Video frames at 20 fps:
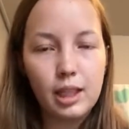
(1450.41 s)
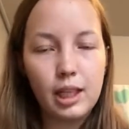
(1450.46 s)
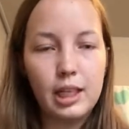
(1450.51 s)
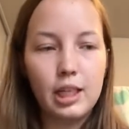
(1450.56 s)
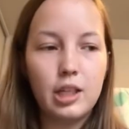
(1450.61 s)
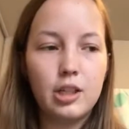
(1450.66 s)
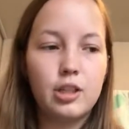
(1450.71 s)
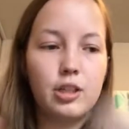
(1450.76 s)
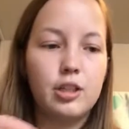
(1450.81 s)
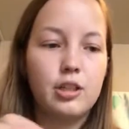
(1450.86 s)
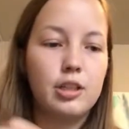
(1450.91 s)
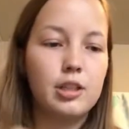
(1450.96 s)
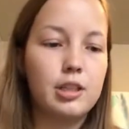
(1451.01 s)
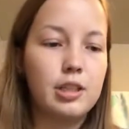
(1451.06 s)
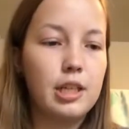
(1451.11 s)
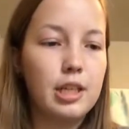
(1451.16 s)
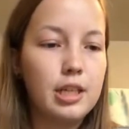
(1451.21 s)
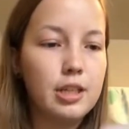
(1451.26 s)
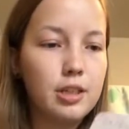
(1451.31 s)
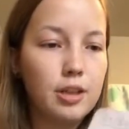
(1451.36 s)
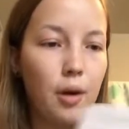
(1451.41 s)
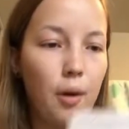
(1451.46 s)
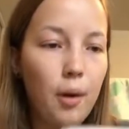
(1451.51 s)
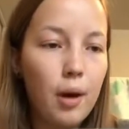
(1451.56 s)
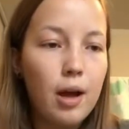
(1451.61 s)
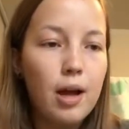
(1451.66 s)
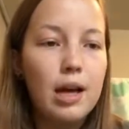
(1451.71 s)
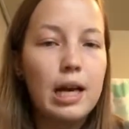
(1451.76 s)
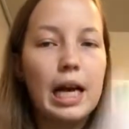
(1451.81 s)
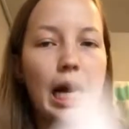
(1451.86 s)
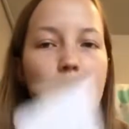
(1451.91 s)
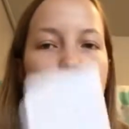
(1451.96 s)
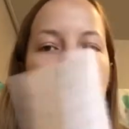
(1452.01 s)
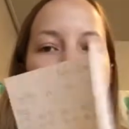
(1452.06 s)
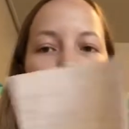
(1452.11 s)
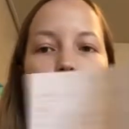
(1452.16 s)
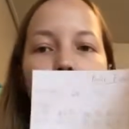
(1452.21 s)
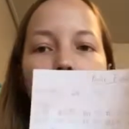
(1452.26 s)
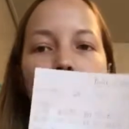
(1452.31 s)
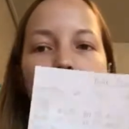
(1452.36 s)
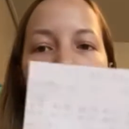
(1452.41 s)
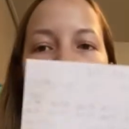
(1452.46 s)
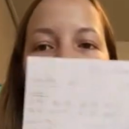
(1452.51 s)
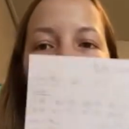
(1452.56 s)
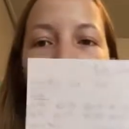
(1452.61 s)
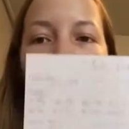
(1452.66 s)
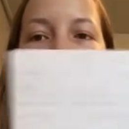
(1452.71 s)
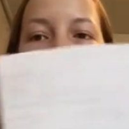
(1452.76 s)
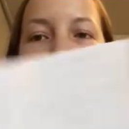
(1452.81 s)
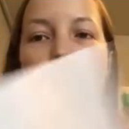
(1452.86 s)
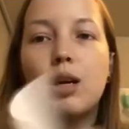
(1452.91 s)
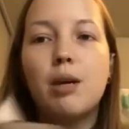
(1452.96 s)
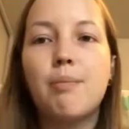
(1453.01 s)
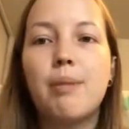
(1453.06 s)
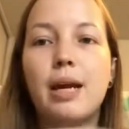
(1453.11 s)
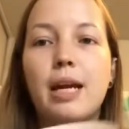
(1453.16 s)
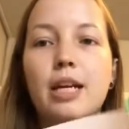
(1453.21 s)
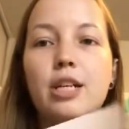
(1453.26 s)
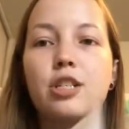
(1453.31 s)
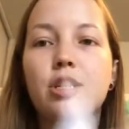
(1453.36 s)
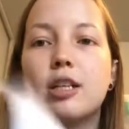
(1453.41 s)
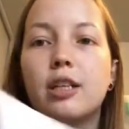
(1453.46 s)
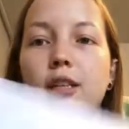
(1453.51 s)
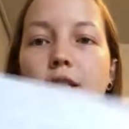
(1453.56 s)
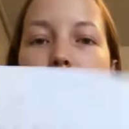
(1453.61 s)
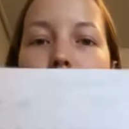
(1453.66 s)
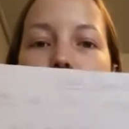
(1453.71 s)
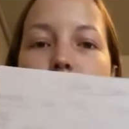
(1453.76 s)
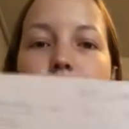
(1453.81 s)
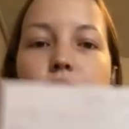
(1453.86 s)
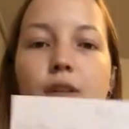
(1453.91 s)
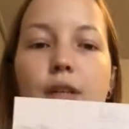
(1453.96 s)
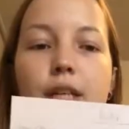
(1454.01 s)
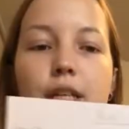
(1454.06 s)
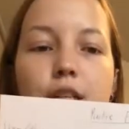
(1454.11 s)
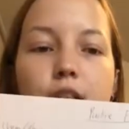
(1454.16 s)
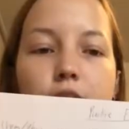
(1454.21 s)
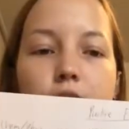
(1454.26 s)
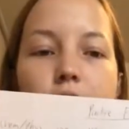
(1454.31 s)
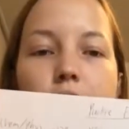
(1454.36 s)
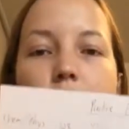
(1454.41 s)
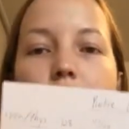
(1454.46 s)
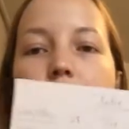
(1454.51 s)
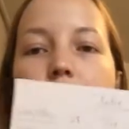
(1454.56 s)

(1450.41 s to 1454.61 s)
And it's good to see. So I would make one page like this for each